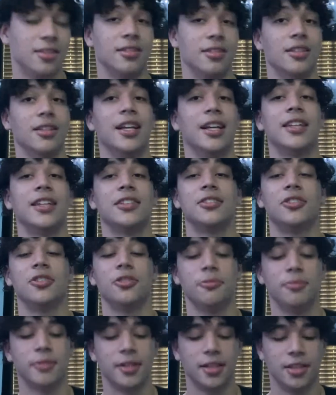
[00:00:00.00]
the last
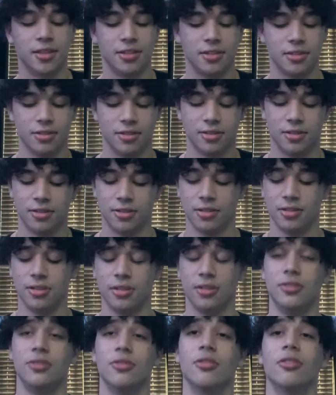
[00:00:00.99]
two pairs
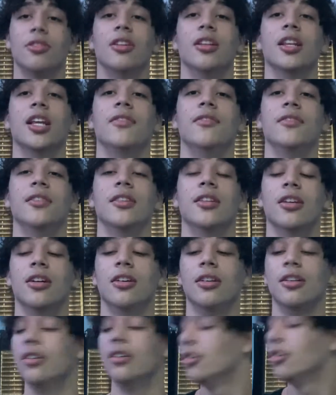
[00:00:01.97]
are Jordan 11
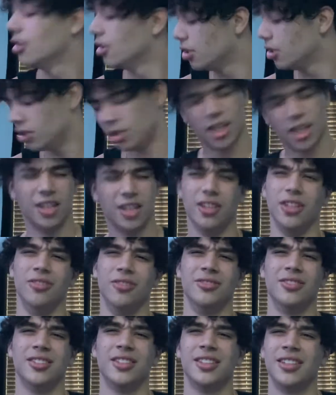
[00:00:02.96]
look. Not
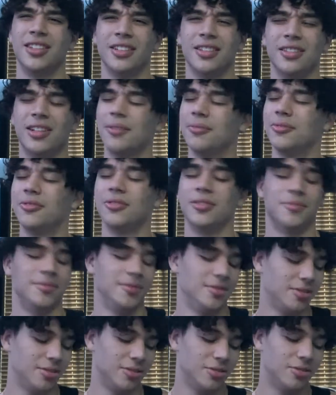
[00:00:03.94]
lows, I'm
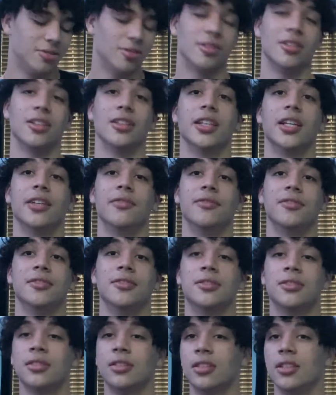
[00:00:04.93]
tripping. Jordan
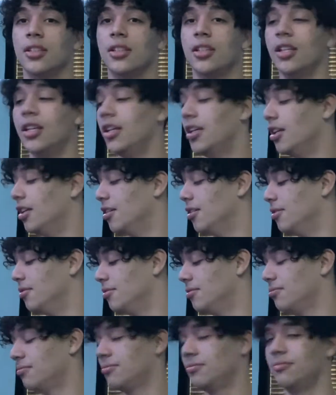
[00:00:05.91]
11s. And
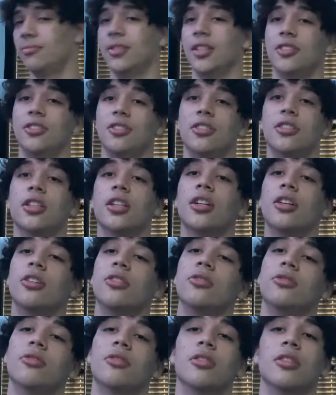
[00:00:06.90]
as you can tell,
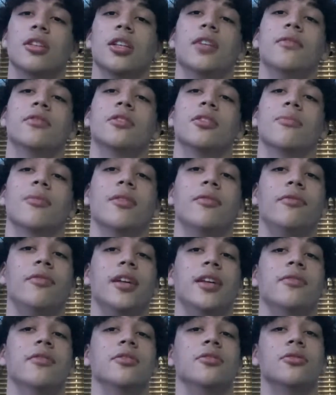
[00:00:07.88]
Jordan 11s are my
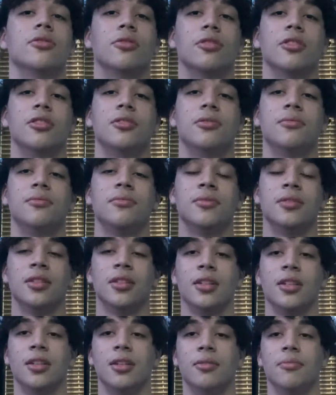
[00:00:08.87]
favorite Jordan,
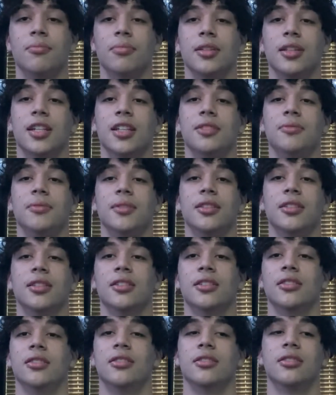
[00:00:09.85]
but that's
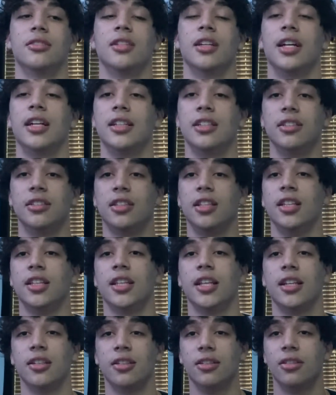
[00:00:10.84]
because I just think
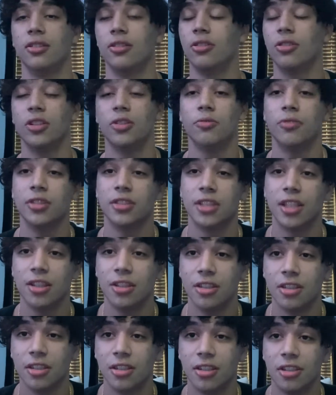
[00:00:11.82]
they're the only ones that
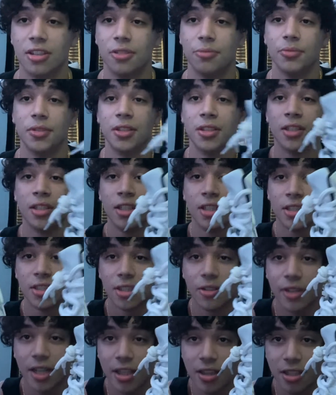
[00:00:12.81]
look good on me.
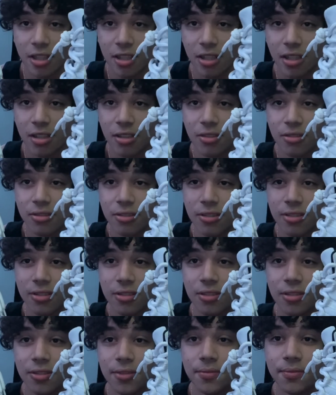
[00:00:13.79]
So we got the
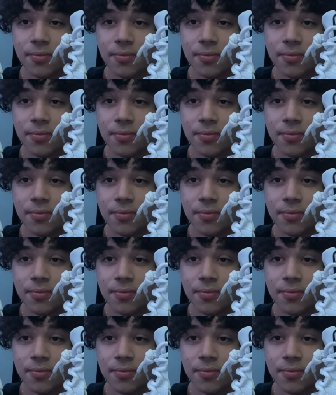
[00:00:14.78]
Concords.